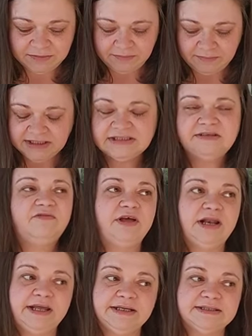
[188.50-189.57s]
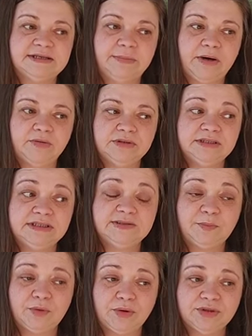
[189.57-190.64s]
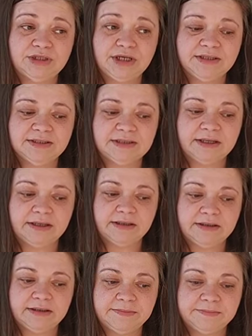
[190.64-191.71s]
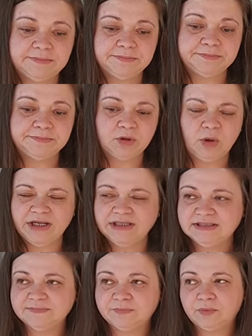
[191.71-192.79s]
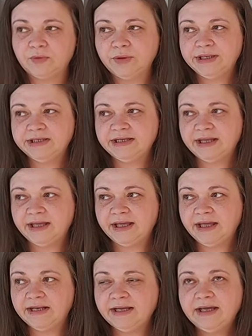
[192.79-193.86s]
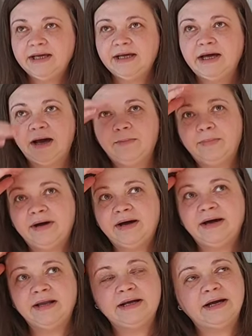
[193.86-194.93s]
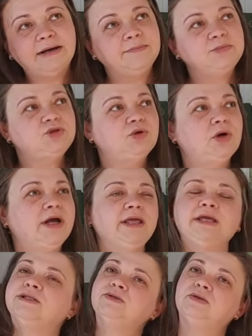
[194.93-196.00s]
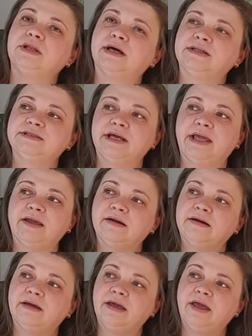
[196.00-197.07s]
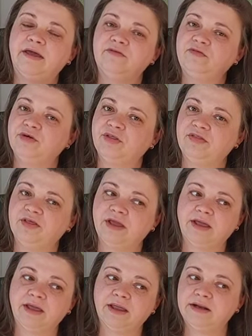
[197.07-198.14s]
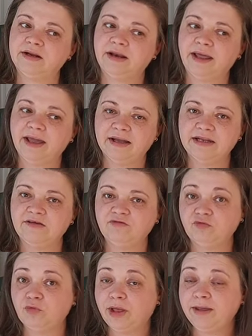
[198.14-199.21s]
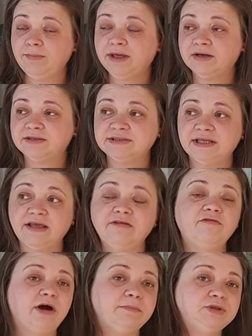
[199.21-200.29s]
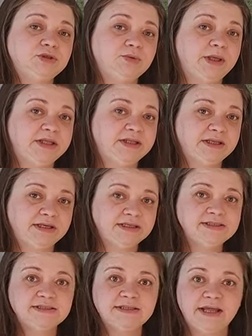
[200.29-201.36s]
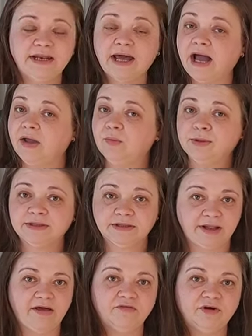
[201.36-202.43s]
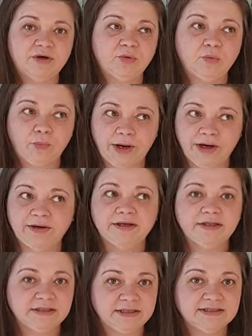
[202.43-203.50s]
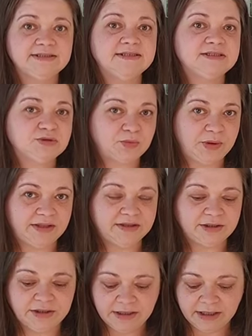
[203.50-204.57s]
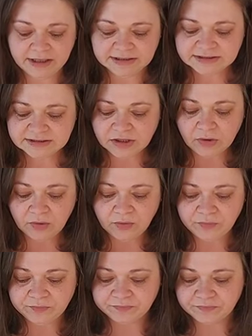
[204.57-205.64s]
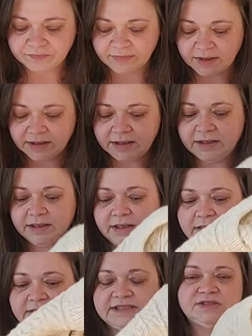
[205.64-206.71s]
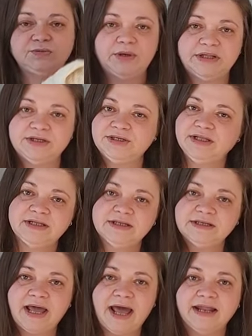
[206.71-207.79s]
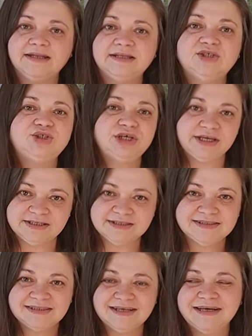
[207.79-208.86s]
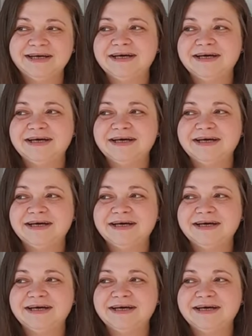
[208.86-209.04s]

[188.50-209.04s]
mixed feelings about this project. Quite disappointed, but I'm trying to not take everything in a negative way, because if I'm doing this, then I will never wear this sweater. So this sweater didn't have the chance